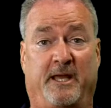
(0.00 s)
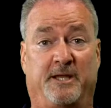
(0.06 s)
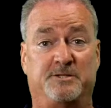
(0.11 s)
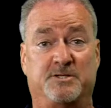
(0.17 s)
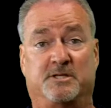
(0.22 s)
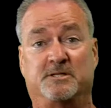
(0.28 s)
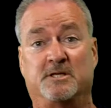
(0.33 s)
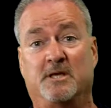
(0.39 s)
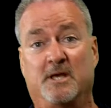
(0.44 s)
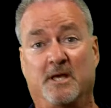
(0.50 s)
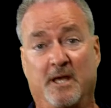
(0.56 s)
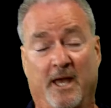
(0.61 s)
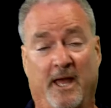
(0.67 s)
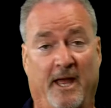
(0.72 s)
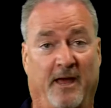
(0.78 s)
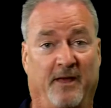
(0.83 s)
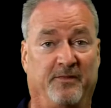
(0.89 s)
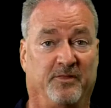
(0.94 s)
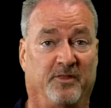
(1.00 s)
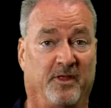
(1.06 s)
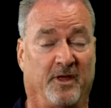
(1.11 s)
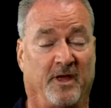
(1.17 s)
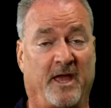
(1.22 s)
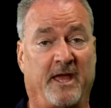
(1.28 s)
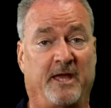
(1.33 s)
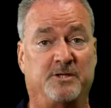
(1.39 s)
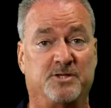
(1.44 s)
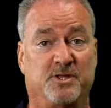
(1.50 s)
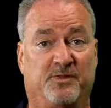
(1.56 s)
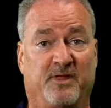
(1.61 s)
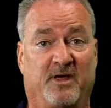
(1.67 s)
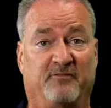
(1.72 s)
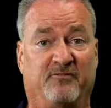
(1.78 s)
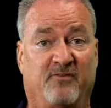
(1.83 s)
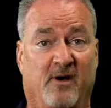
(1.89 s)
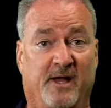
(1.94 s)
agent and the agent
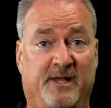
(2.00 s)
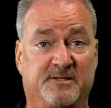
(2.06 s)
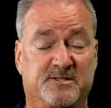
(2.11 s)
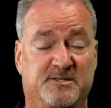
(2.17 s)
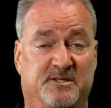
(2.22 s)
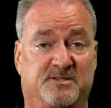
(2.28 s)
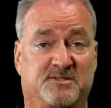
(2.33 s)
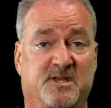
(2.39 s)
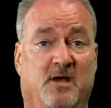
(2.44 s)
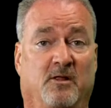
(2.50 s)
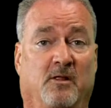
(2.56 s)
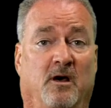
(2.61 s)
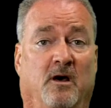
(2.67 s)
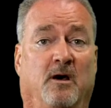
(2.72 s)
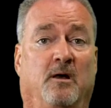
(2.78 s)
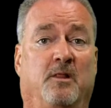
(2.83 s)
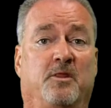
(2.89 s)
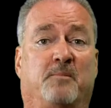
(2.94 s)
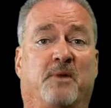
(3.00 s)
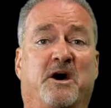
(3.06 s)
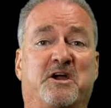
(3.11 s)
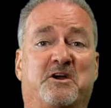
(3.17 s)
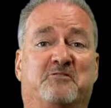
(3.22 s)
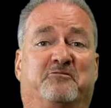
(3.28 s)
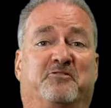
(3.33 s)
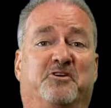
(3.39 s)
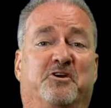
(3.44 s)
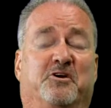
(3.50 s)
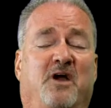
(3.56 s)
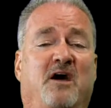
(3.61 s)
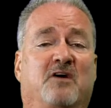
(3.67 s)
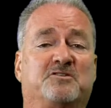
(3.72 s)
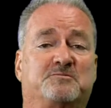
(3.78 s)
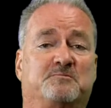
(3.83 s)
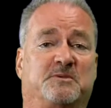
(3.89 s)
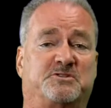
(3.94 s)
that finds the buyer for your
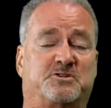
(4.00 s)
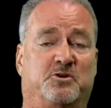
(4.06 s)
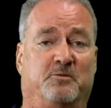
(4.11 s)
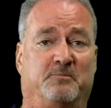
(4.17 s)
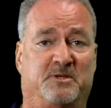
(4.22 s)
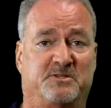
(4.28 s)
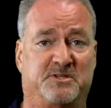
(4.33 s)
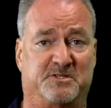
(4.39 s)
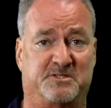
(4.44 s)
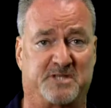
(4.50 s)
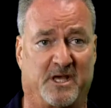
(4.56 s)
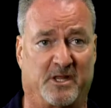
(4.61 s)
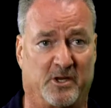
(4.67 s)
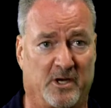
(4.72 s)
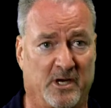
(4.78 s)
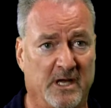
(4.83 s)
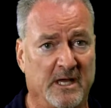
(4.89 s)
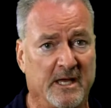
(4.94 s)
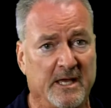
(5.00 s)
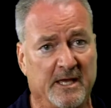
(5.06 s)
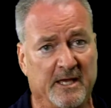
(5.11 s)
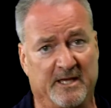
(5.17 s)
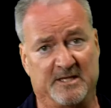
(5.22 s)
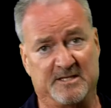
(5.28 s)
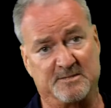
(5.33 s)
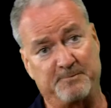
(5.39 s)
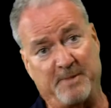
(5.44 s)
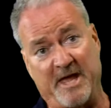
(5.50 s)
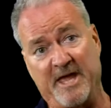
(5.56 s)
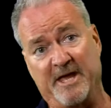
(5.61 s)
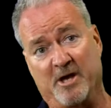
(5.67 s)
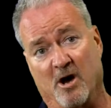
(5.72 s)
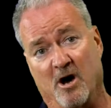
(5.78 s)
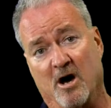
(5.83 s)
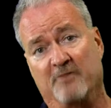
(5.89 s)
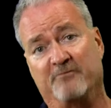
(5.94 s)
house, Mr. and Mrs. Seller, is
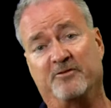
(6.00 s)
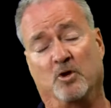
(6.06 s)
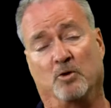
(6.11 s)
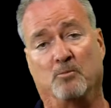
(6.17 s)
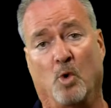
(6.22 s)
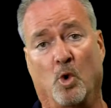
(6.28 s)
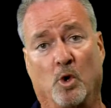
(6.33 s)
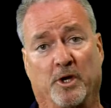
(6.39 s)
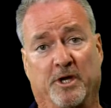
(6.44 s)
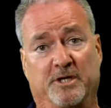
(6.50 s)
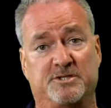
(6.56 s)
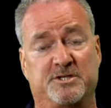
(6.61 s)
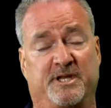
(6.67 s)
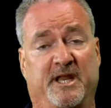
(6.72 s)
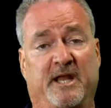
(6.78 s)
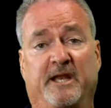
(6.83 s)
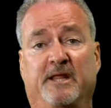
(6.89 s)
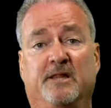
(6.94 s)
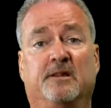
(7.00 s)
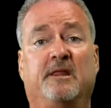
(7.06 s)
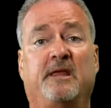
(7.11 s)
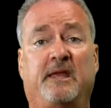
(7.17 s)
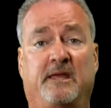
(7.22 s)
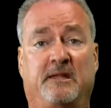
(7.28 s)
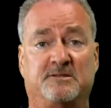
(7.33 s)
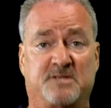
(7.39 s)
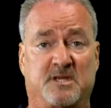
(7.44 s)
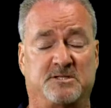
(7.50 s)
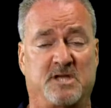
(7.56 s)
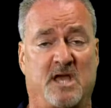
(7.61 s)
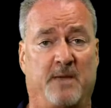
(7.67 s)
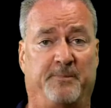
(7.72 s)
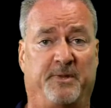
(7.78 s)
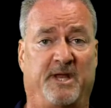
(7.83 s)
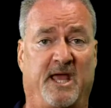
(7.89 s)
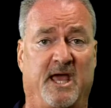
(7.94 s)
paying off your mortgage and any liens that you
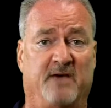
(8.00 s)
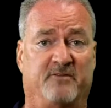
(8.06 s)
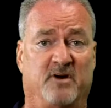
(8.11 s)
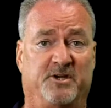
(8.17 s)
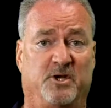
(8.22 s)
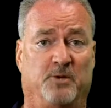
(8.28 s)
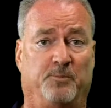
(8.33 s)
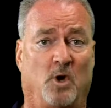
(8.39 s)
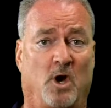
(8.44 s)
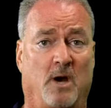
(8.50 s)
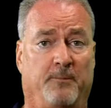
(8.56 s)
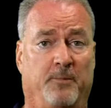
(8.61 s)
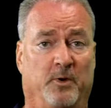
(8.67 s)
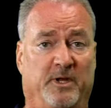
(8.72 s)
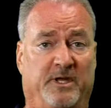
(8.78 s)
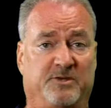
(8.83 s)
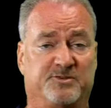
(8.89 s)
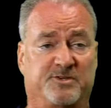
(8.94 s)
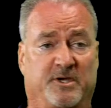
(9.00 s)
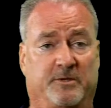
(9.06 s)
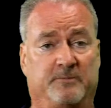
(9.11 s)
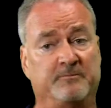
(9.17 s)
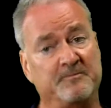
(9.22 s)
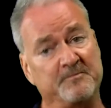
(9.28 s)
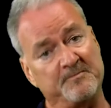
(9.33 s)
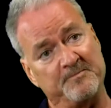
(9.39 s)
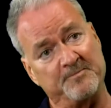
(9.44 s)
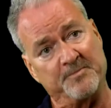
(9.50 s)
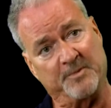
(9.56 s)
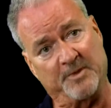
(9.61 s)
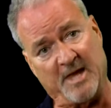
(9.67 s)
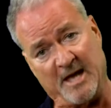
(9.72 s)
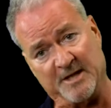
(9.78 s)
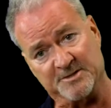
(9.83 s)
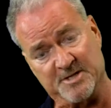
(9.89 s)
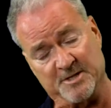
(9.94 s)
happen to have on your property. So
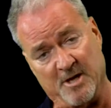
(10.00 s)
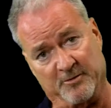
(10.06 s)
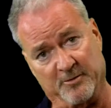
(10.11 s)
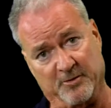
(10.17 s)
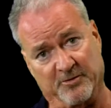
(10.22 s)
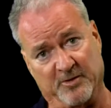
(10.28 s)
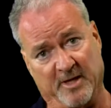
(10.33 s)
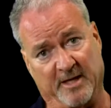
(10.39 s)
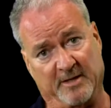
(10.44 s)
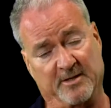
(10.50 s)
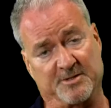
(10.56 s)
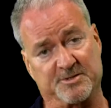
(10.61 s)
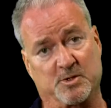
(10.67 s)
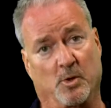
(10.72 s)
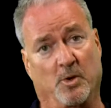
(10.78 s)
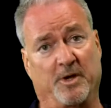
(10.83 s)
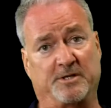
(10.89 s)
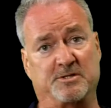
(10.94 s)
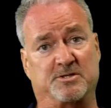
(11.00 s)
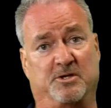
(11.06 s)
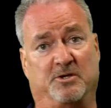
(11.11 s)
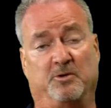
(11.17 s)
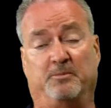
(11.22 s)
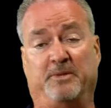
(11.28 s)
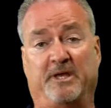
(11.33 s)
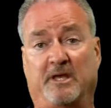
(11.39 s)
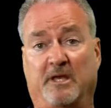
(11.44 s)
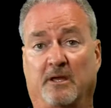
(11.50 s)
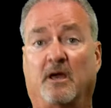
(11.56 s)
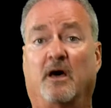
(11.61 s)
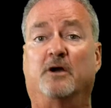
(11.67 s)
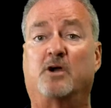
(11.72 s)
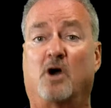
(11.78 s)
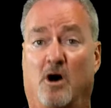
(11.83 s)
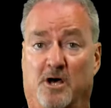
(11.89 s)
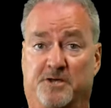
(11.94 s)
that's another thing that's going to be
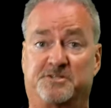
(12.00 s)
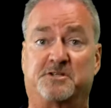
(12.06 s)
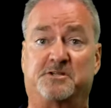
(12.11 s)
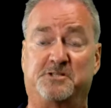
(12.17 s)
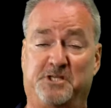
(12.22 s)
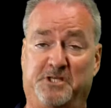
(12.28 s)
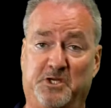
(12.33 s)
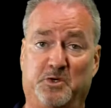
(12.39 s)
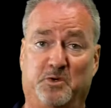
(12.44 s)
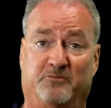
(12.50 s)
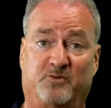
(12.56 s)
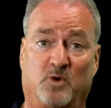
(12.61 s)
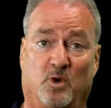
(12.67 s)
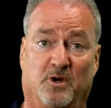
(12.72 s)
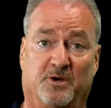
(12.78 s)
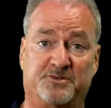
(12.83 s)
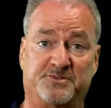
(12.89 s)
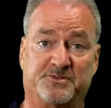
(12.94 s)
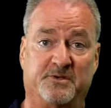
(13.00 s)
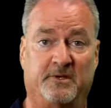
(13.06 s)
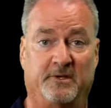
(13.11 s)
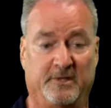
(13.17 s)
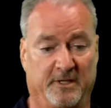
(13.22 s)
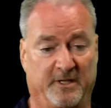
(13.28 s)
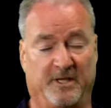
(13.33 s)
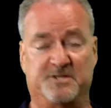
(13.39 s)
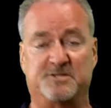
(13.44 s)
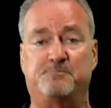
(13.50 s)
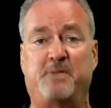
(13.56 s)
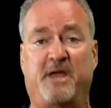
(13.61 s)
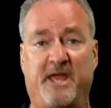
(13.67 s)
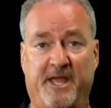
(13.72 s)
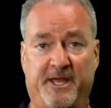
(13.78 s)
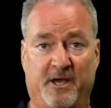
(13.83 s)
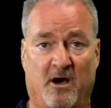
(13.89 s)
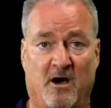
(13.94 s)
a cost to you, of course, is
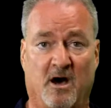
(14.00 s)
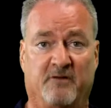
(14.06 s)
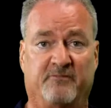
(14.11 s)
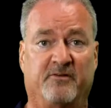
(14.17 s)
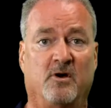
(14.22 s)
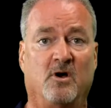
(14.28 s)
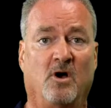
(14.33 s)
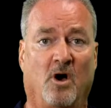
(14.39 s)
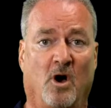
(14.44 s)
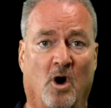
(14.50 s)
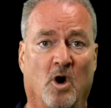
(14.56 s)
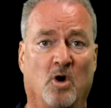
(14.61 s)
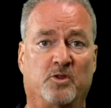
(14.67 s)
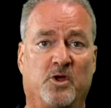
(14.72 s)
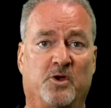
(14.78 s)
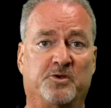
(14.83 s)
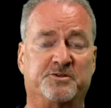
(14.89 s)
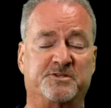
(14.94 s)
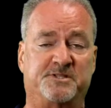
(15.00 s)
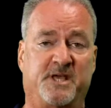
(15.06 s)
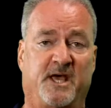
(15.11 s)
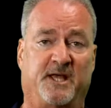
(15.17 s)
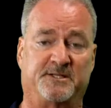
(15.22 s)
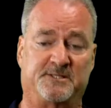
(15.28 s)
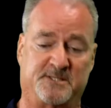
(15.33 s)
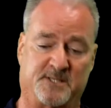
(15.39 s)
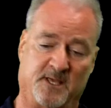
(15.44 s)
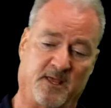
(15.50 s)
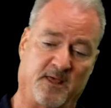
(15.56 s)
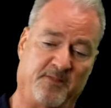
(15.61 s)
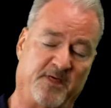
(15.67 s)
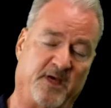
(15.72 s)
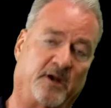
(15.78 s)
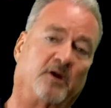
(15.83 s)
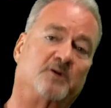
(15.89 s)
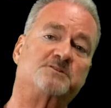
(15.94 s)
paying off all those debts
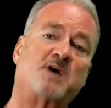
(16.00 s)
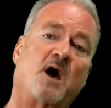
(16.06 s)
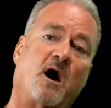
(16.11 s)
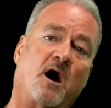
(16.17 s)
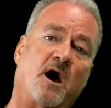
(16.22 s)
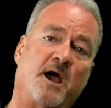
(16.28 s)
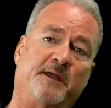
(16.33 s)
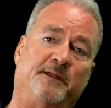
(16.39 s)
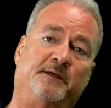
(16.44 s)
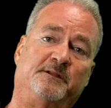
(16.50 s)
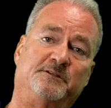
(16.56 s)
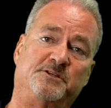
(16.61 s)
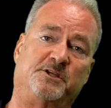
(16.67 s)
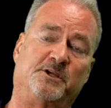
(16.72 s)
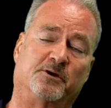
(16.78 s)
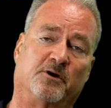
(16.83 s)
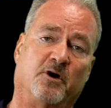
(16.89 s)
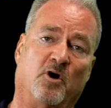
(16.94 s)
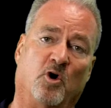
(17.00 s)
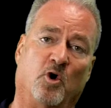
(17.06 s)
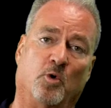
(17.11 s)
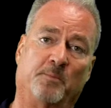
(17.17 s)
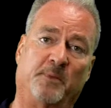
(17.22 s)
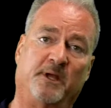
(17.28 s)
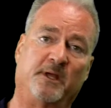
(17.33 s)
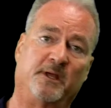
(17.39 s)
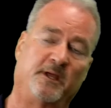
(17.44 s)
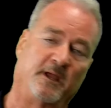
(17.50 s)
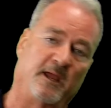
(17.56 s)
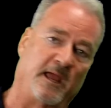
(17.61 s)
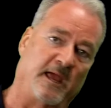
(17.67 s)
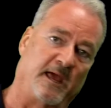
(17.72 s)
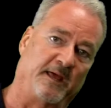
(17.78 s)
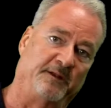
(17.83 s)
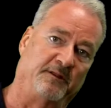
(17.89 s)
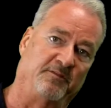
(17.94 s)
that are tied to your home.
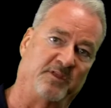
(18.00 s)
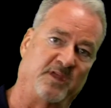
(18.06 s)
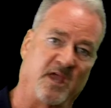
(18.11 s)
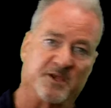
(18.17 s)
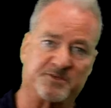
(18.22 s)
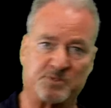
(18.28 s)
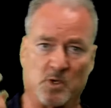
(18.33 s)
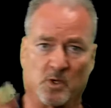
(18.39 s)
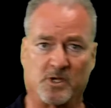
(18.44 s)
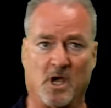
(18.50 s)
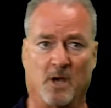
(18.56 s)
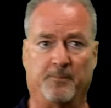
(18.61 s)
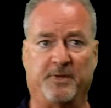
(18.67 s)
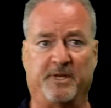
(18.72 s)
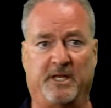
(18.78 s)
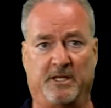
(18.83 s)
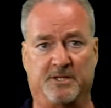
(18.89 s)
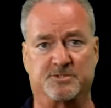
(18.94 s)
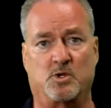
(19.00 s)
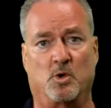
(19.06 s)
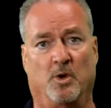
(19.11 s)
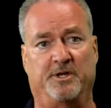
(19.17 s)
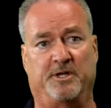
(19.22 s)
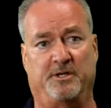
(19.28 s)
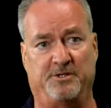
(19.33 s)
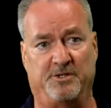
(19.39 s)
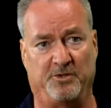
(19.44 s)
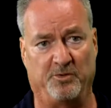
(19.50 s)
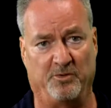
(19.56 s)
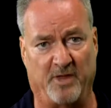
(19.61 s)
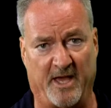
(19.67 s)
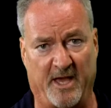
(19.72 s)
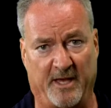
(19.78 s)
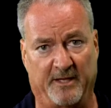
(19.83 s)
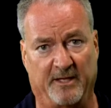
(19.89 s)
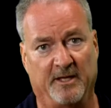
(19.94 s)
And the escrow company is going to do
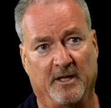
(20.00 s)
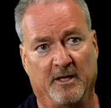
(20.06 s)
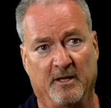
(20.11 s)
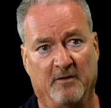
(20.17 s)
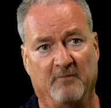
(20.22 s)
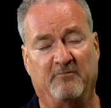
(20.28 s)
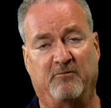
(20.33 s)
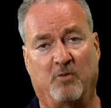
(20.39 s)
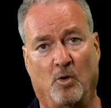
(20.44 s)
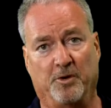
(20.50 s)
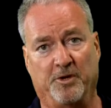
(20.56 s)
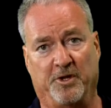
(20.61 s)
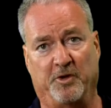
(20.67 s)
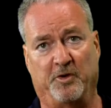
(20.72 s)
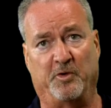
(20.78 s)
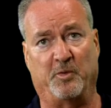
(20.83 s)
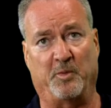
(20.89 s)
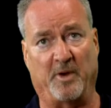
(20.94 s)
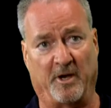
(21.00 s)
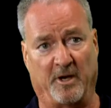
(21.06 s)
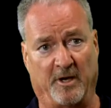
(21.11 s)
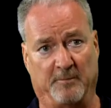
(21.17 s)
that for you,